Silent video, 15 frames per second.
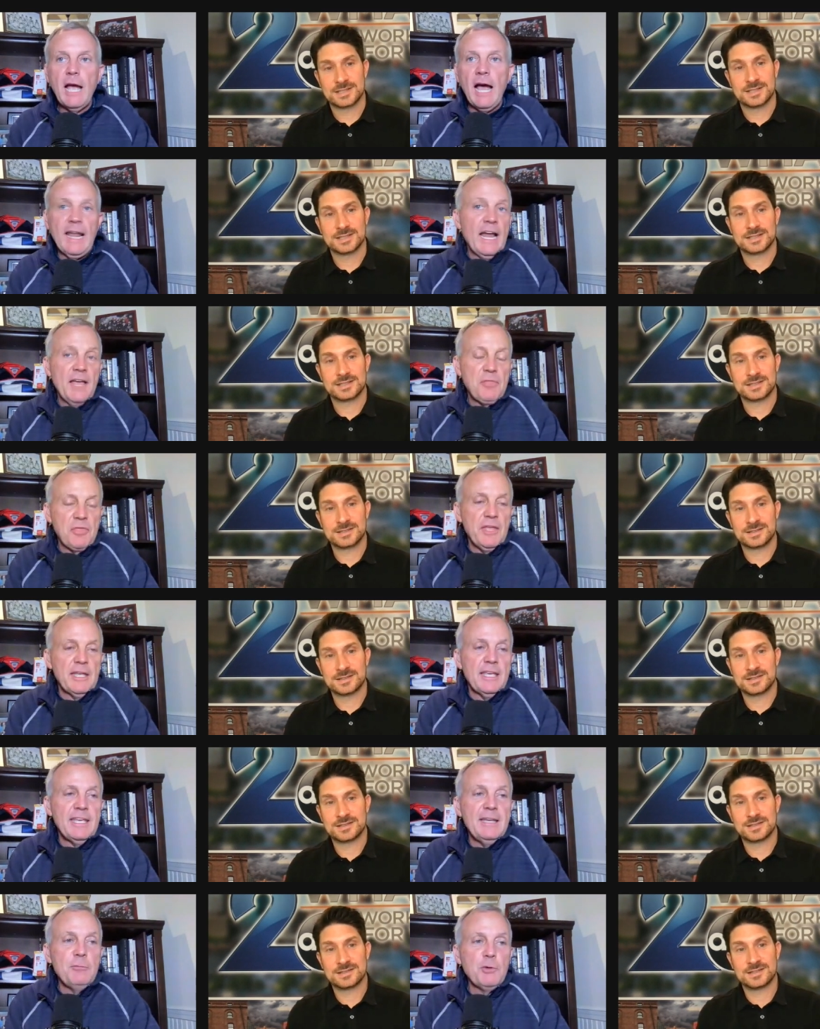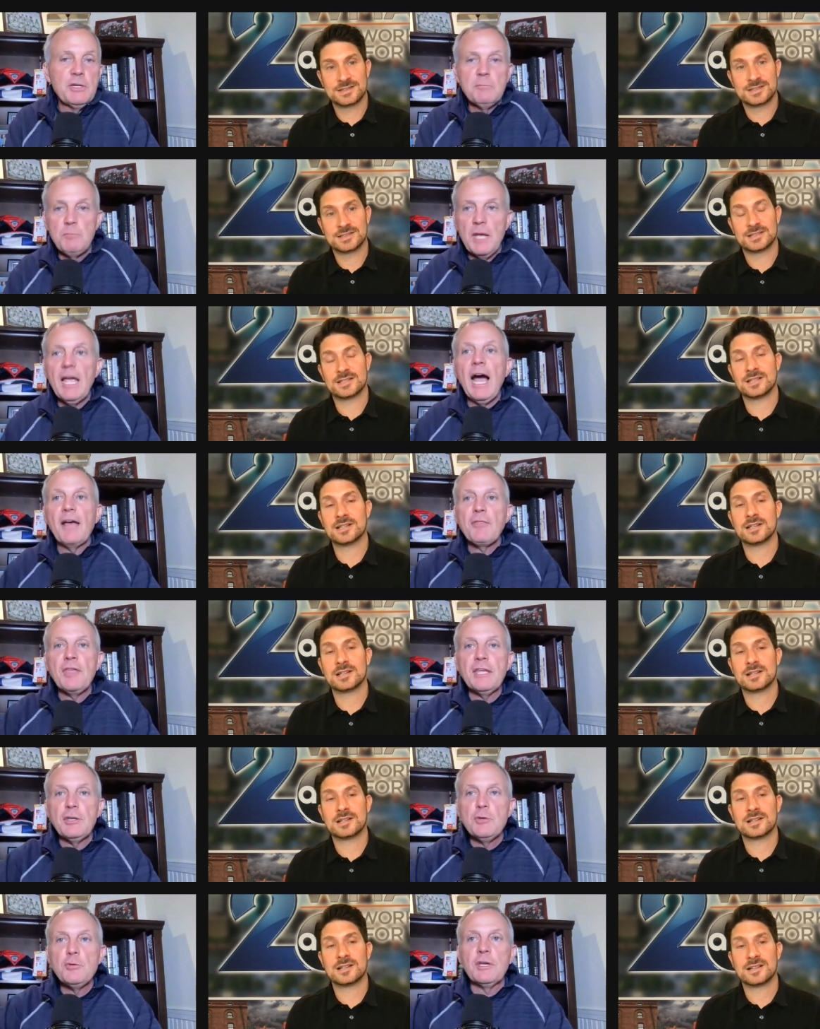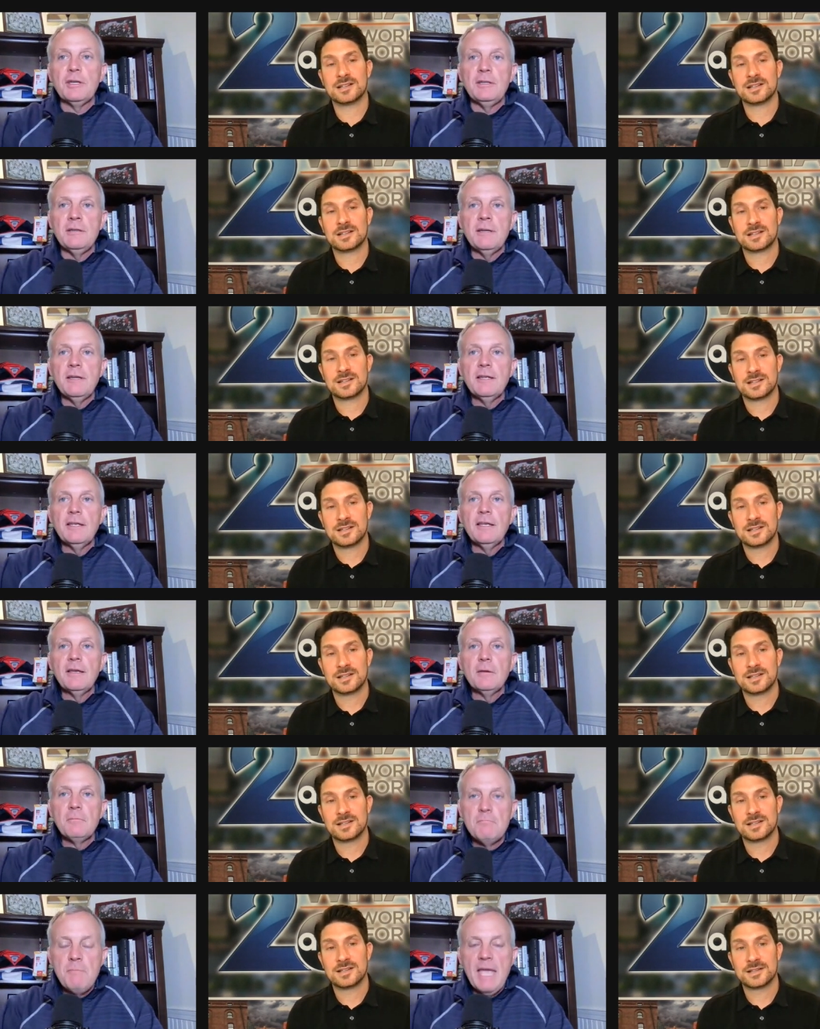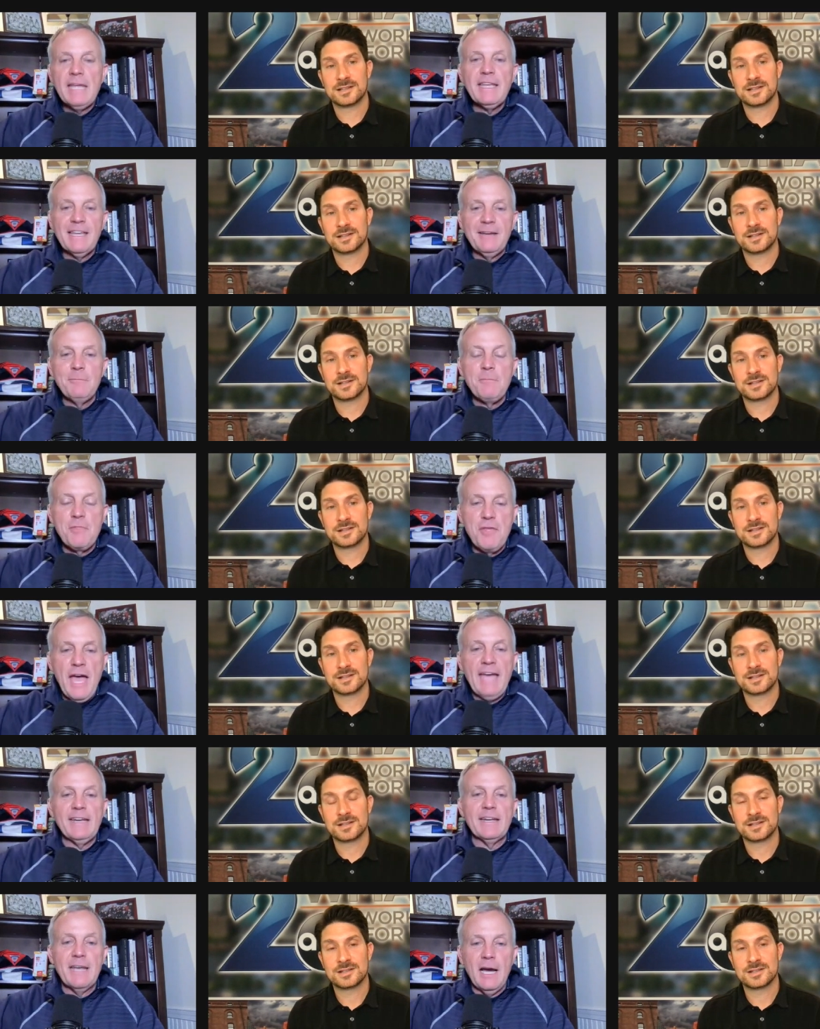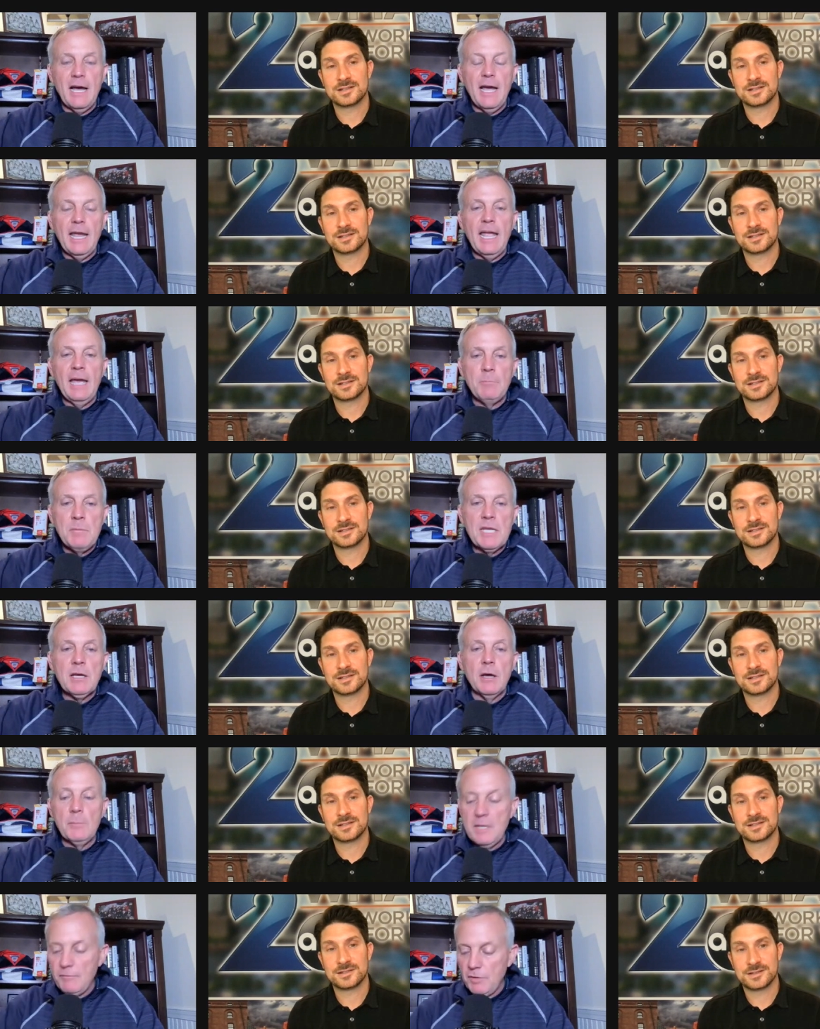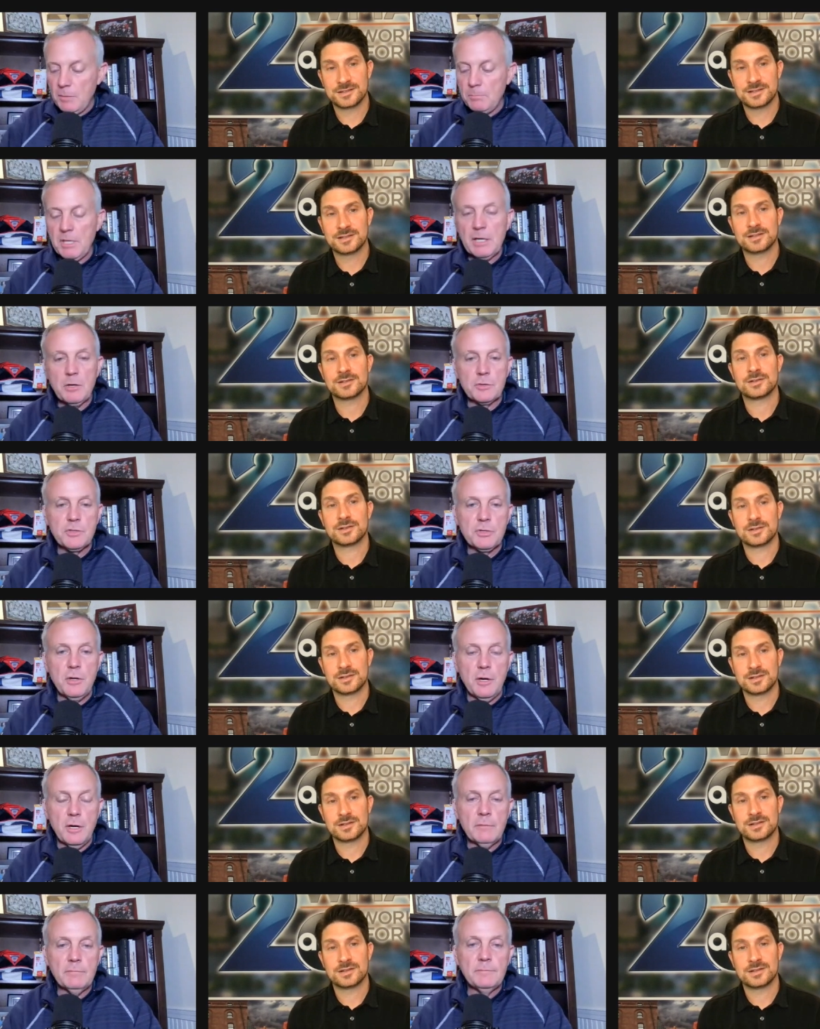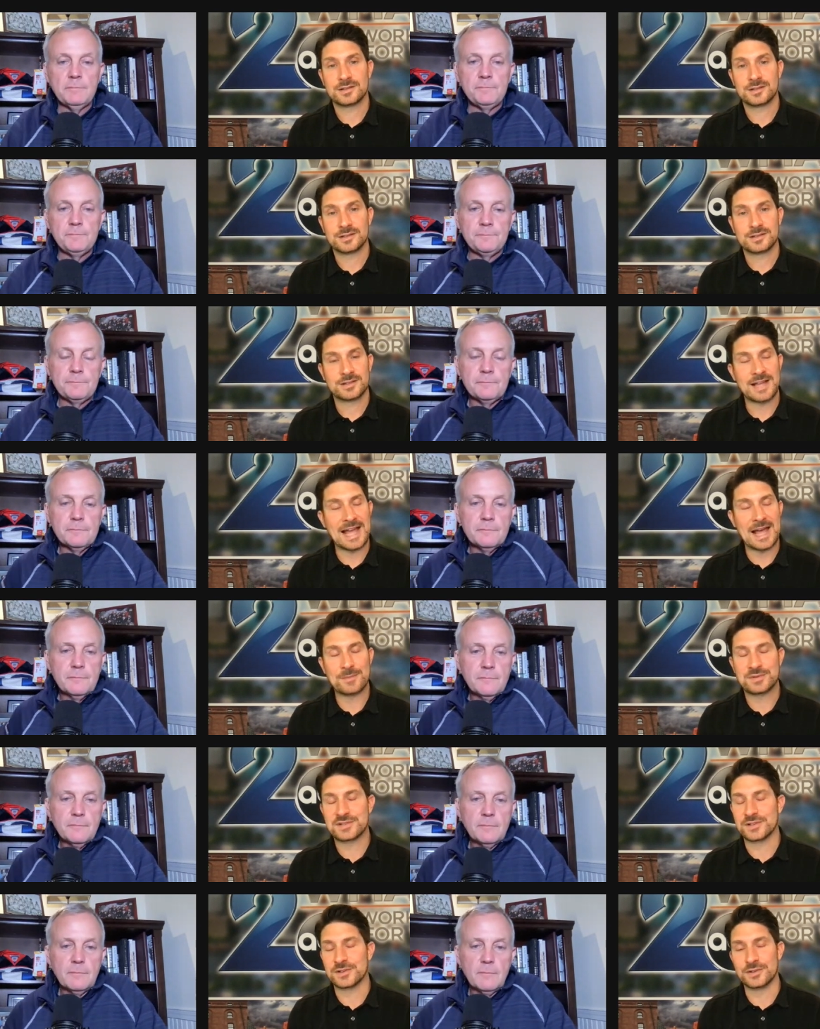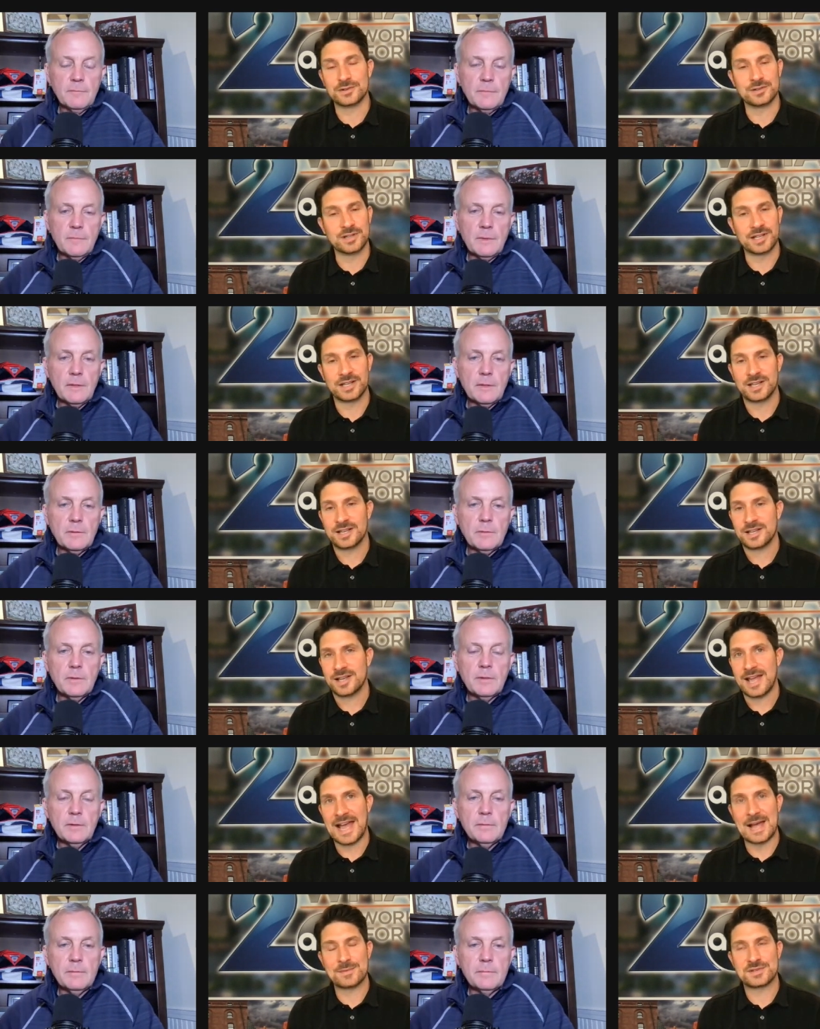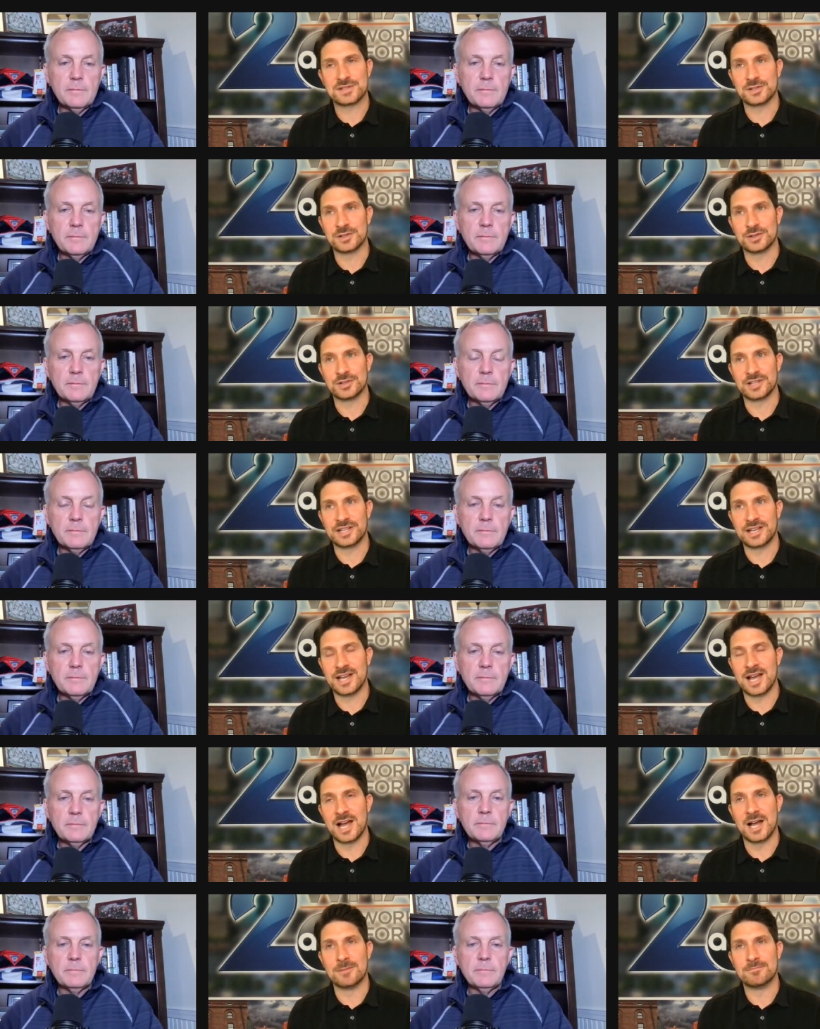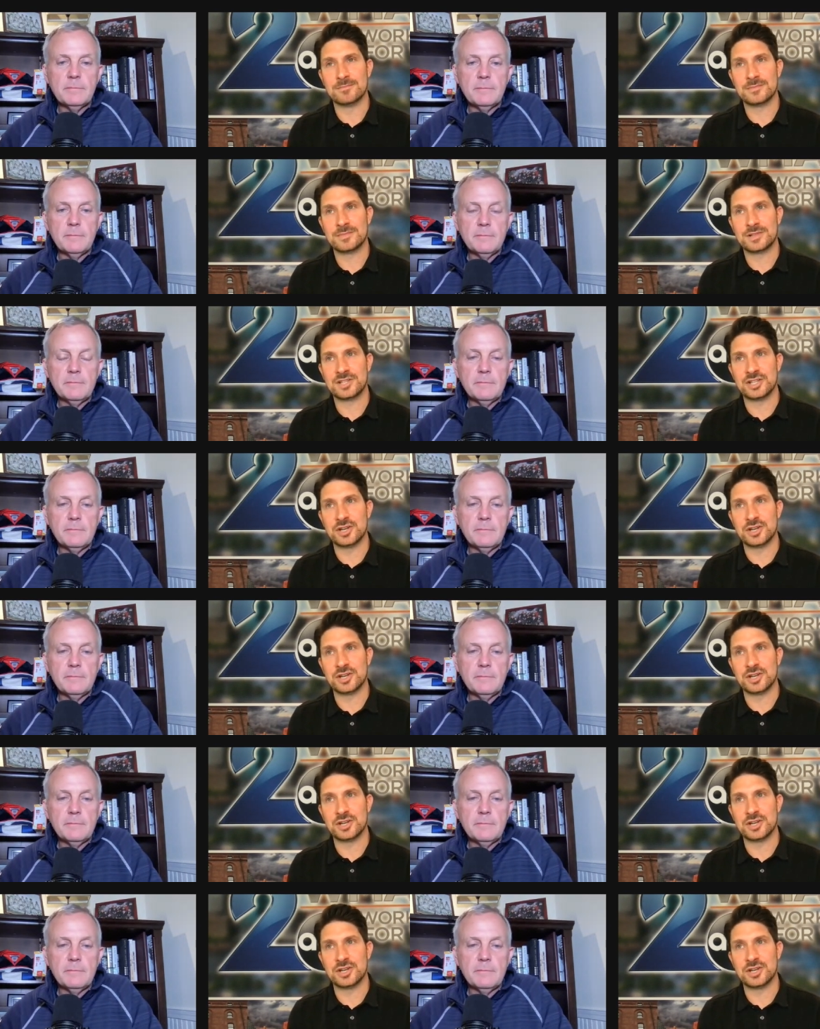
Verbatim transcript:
Speaker 1: and I think he would I think you can make him that guy and become even a bigger star.
Speaker 2: Absolutely. Absolutely. Um, you